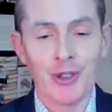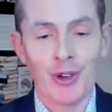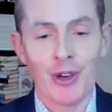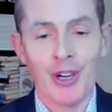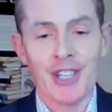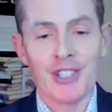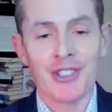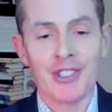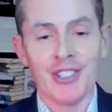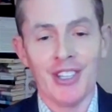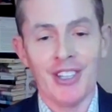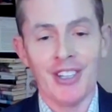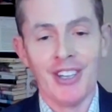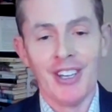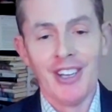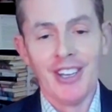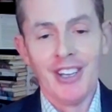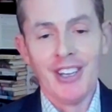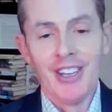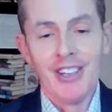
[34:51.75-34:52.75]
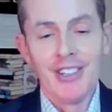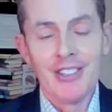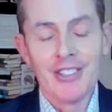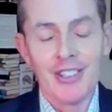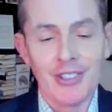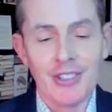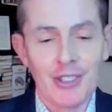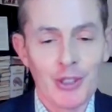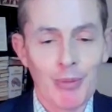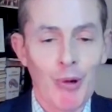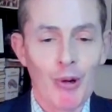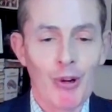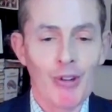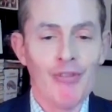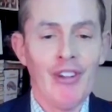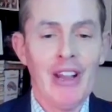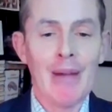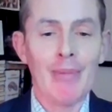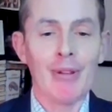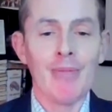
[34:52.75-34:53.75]
trust to support
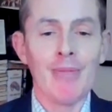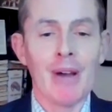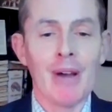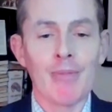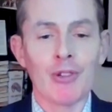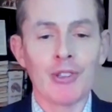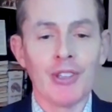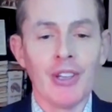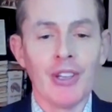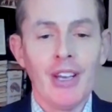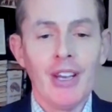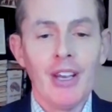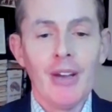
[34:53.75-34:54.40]
family members.